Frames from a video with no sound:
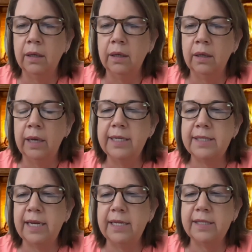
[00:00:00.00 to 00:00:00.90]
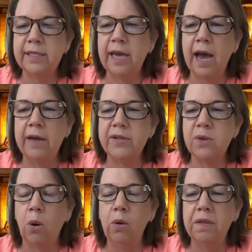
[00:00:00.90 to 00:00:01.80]
this
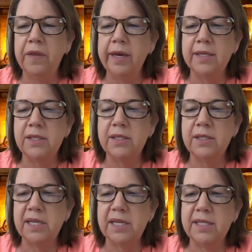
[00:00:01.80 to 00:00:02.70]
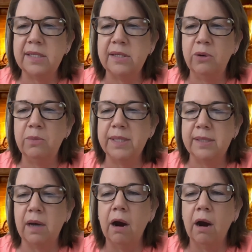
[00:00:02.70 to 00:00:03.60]
whole thing is just, it's so
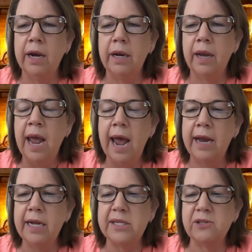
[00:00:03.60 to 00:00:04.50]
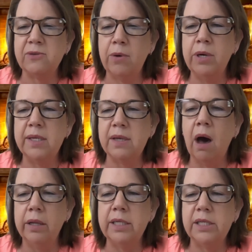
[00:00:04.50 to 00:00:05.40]
bizarre, and it's thrown us
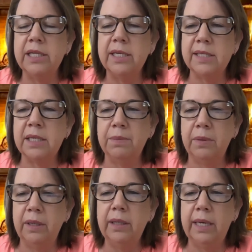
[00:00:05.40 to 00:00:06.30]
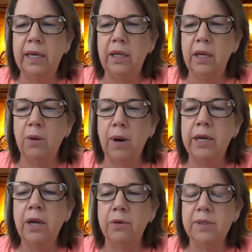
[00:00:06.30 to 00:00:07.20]
all into this completely
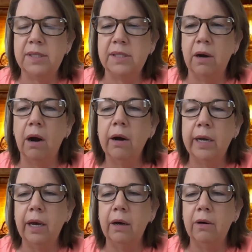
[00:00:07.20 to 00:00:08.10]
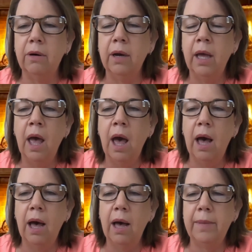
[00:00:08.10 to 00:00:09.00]
unknown scenario.
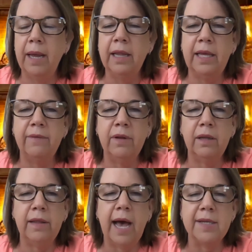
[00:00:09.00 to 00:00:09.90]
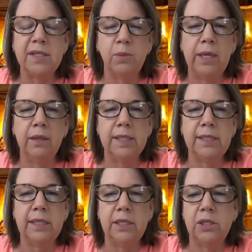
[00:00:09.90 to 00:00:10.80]
And even last week,
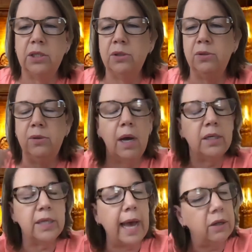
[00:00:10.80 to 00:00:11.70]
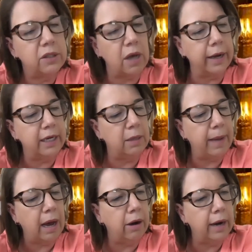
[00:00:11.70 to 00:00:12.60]
listening to Al talking
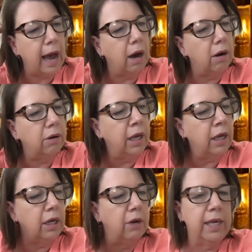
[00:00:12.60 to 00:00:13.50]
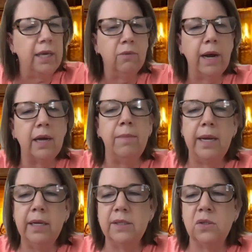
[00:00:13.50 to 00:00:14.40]
about how he had
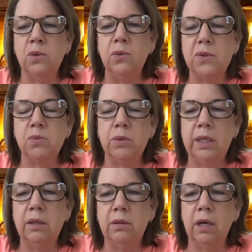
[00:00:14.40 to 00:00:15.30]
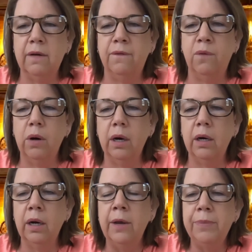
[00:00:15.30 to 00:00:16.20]
recommended schools really look
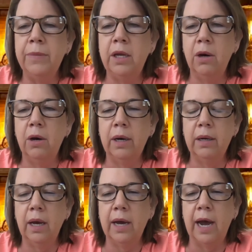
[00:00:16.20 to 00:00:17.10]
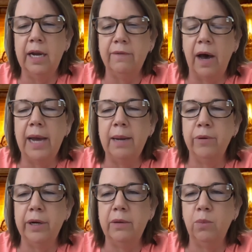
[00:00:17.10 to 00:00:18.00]
for a kind of a
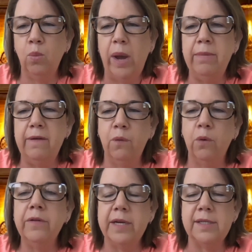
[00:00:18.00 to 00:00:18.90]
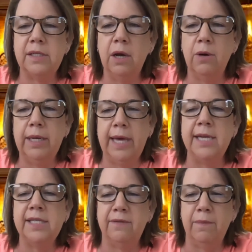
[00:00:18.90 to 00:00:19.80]
hybrid way before this, in
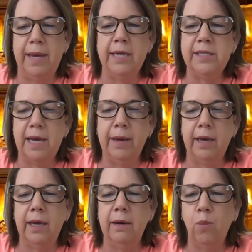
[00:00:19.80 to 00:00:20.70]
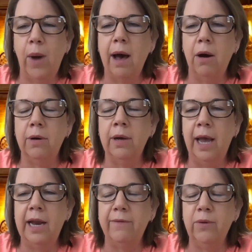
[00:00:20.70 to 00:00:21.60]
case of a pandemic, and wow,
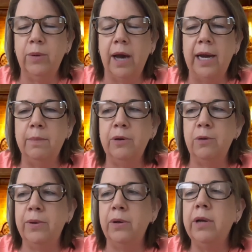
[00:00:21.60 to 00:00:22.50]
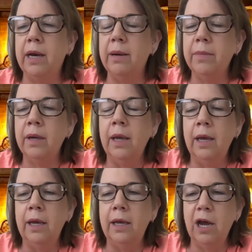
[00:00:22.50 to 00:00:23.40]
and everyone kind of poo-pooed him,
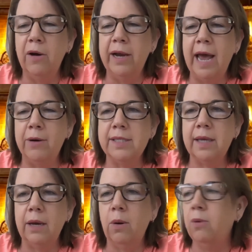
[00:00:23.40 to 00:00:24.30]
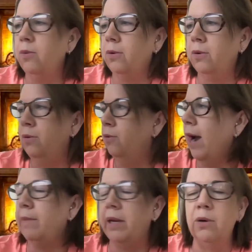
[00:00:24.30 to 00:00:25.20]
and now it's like, well,
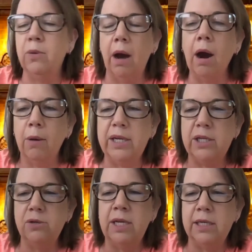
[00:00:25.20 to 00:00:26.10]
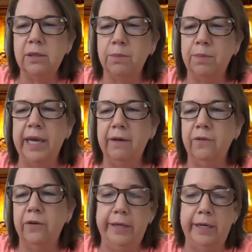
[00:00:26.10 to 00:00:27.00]
crap, here we are. We do need to plan
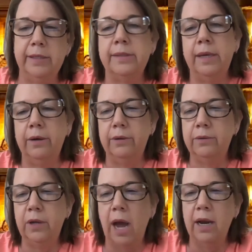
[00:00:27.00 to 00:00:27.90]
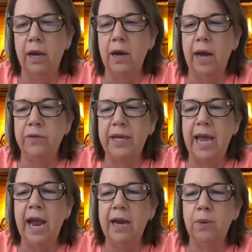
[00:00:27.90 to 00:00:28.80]
for this. So I don't think
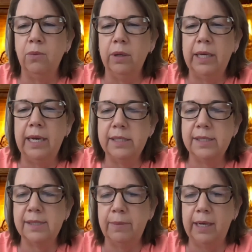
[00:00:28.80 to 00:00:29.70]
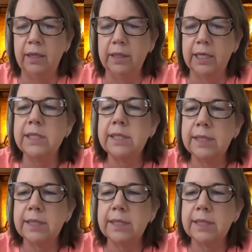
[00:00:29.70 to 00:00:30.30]
anyone really anticipated this.